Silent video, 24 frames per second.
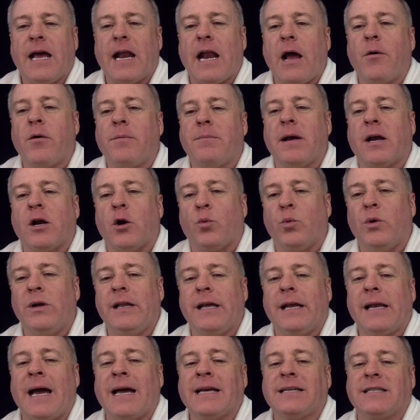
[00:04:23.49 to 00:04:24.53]
and I would make a
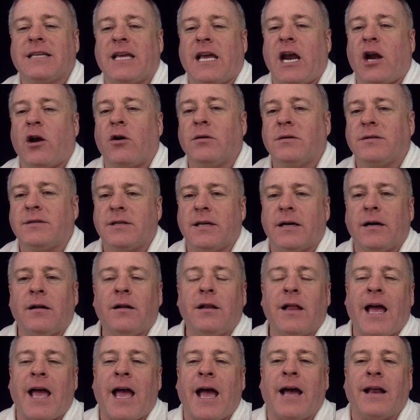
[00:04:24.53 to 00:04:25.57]
really nice
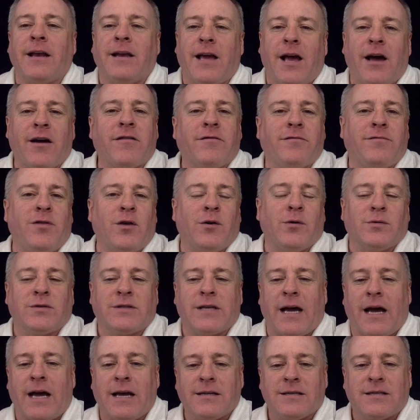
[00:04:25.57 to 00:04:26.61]
carousel ad out of those
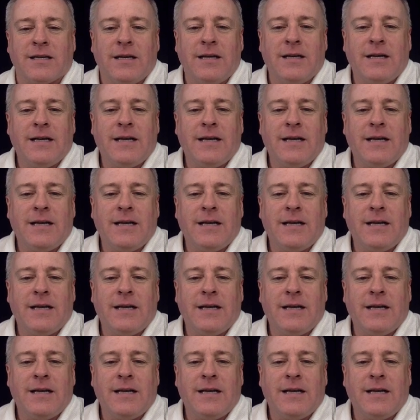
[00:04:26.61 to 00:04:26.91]
guys.